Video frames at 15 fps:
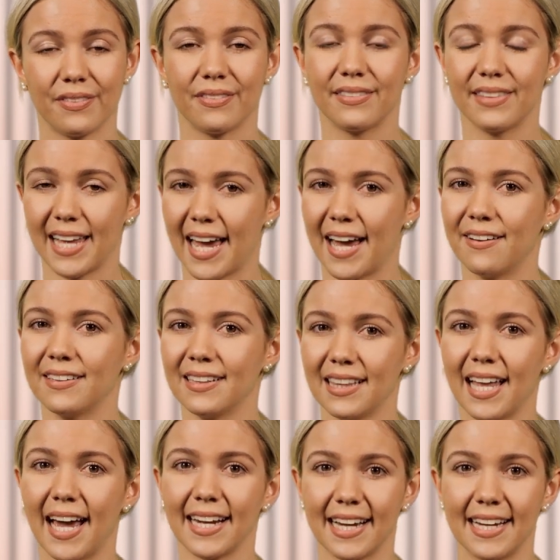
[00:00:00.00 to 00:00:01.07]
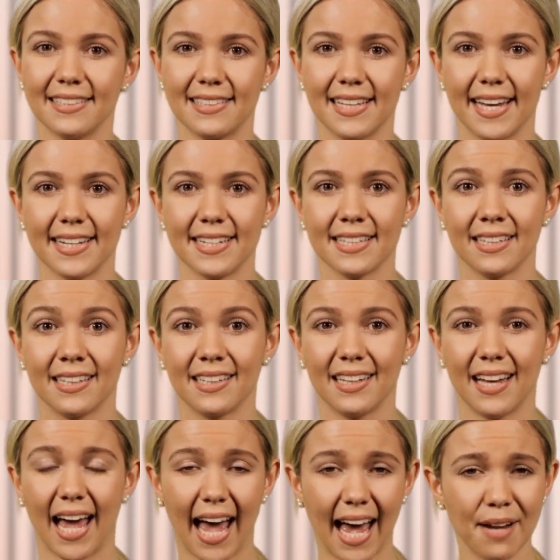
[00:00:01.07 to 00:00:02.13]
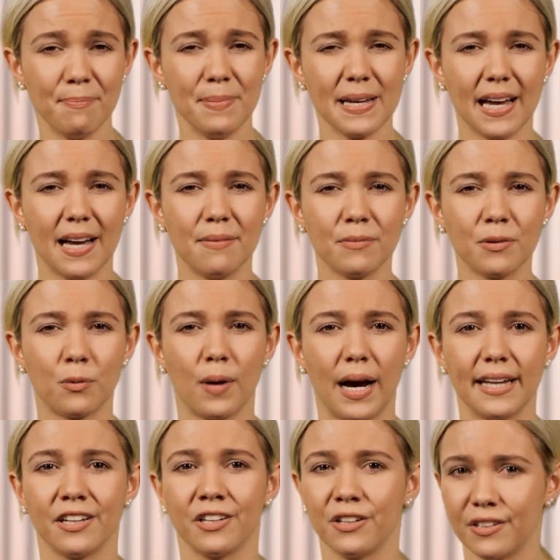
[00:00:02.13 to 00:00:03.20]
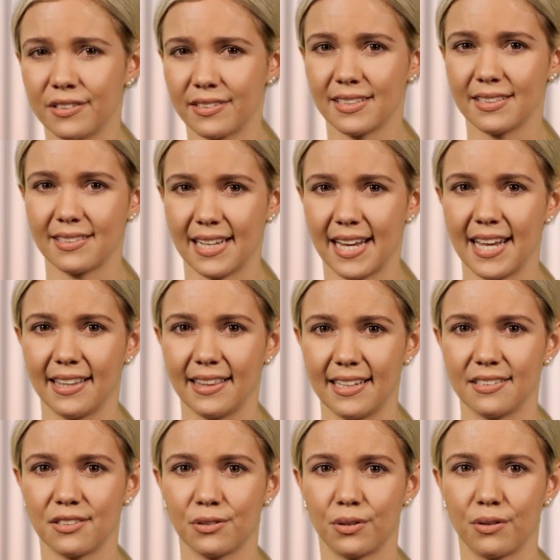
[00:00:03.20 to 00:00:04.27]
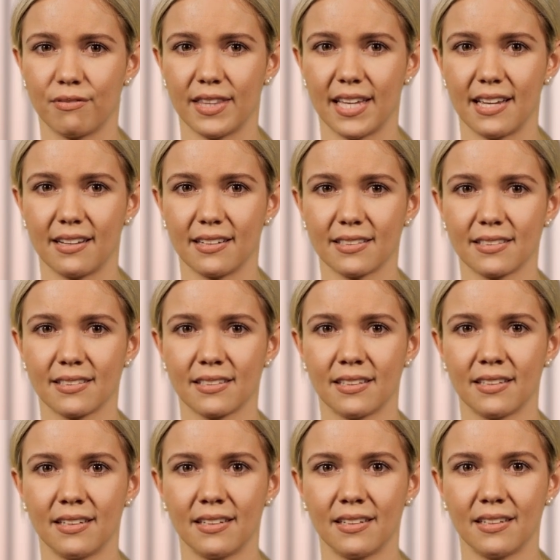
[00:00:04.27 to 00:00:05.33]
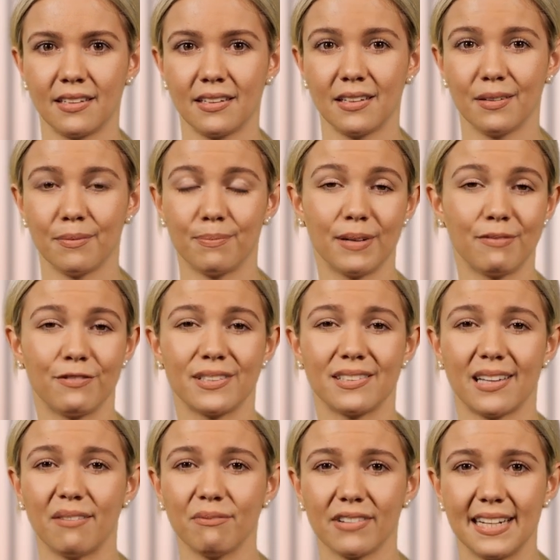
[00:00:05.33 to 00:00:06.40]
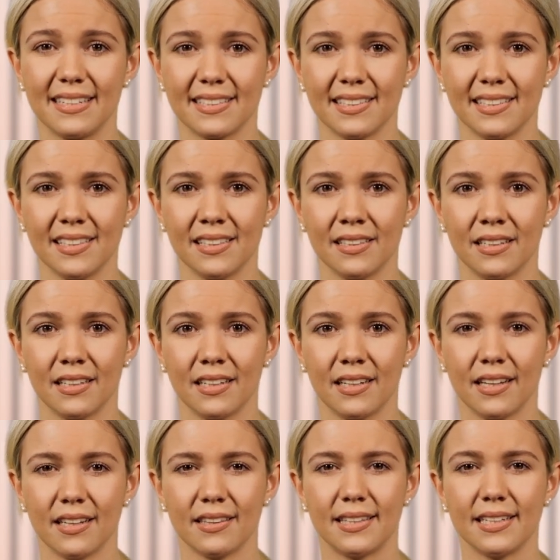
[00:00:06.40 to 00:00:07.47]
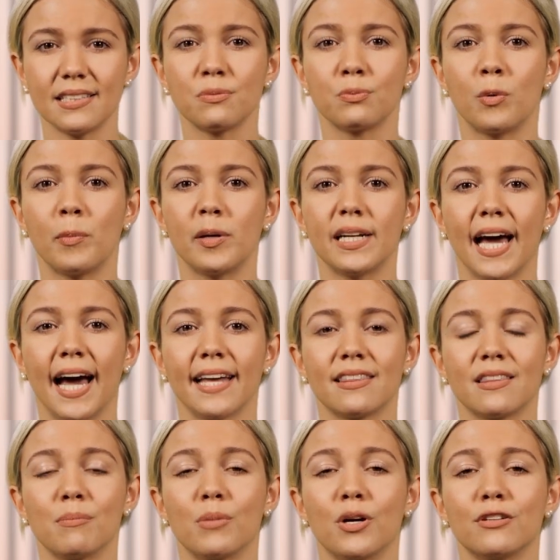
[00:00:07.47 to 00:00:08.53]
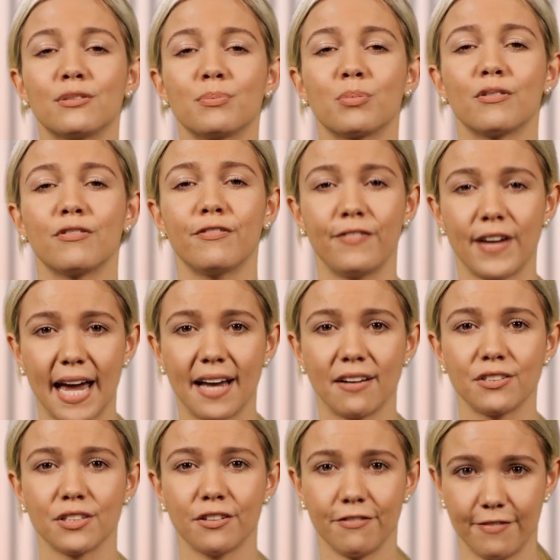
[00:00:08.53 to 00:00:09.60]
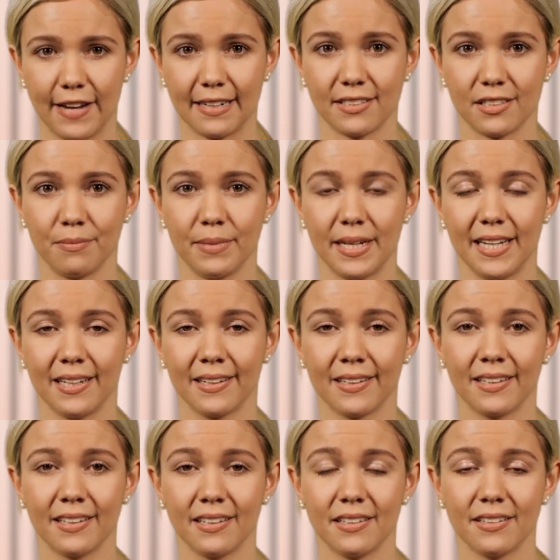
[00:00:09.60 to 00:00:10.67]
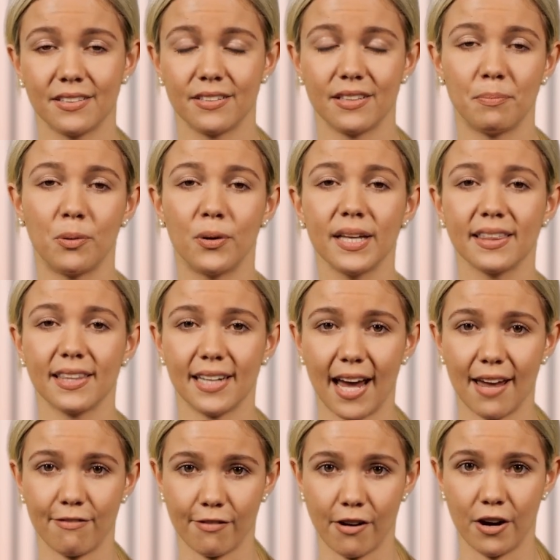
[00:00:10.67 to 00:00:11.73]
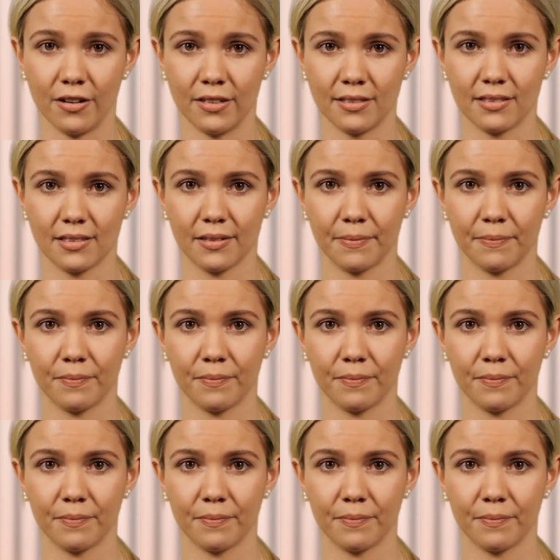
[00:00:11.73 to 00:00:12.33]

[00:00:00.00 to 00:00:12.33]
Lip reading: Now, like I said, I had become quite used to seeing these sort of things. But for some reason, this woman had the most profound effect on me, to the point that I froze.